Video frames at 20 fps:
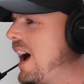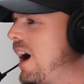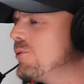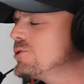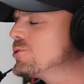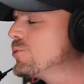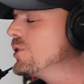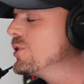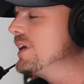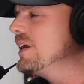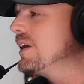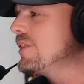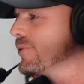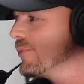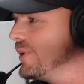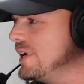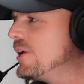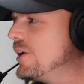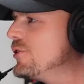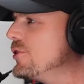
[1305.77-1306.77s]
I was working
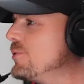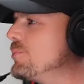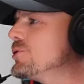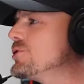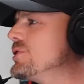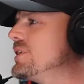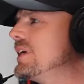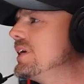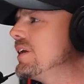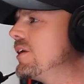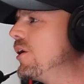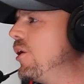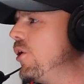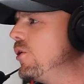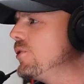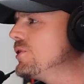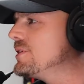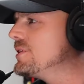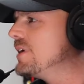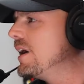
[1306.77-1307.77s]
300%
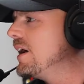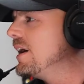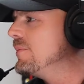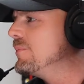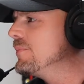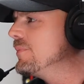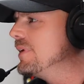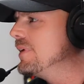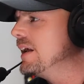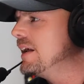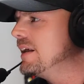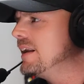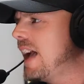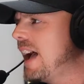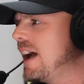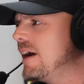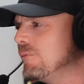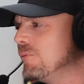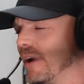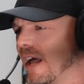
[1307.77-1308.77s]
all the time, and
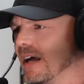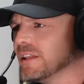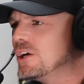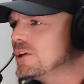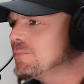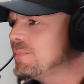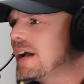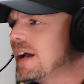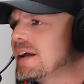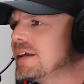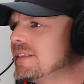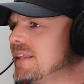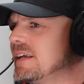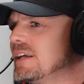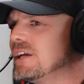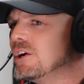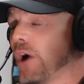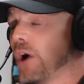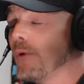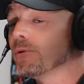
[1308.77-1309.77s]
when I look back at that
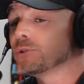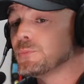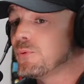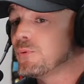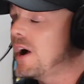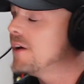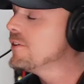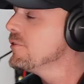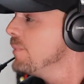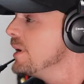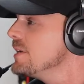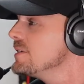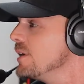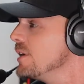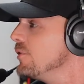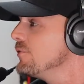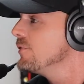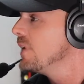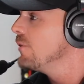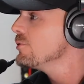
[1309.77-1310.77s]
year, I was proud of
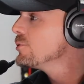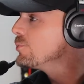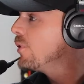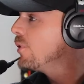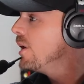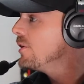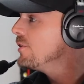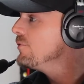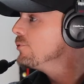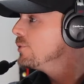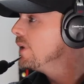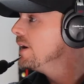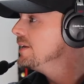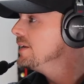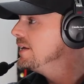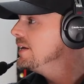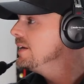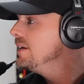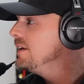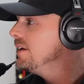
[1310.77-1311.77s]
myself and I was proud of what I
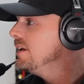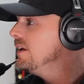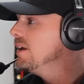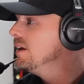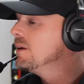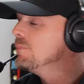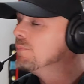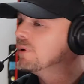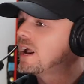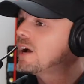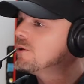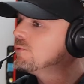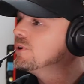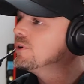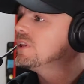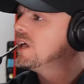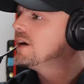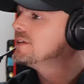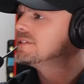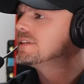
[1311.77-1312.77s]
did. But I
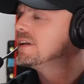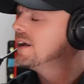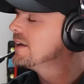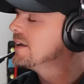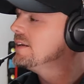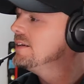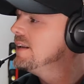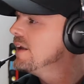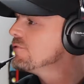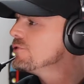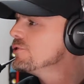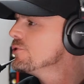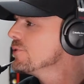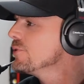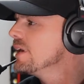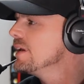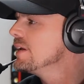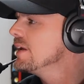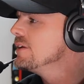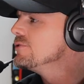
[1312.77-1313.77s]
realized that I could never do
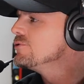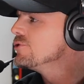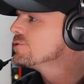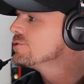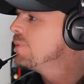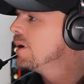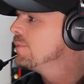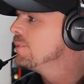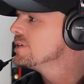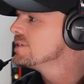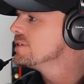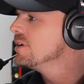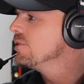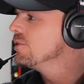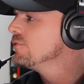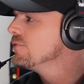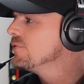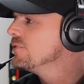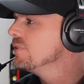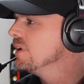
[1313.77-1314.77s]
that again just by
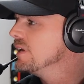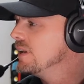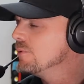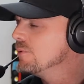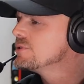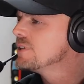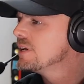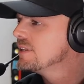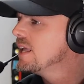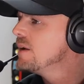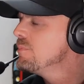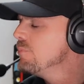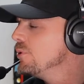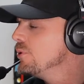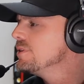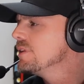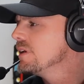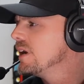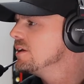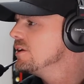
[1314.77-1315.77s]
myself, and it was at that
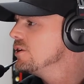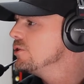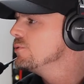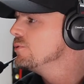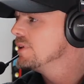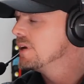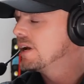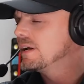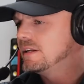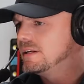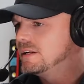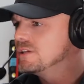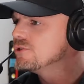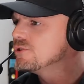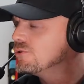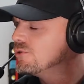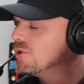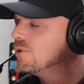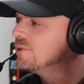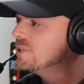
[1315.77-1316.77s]
point that I knew that I needed
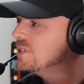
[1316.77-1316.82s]
to grow a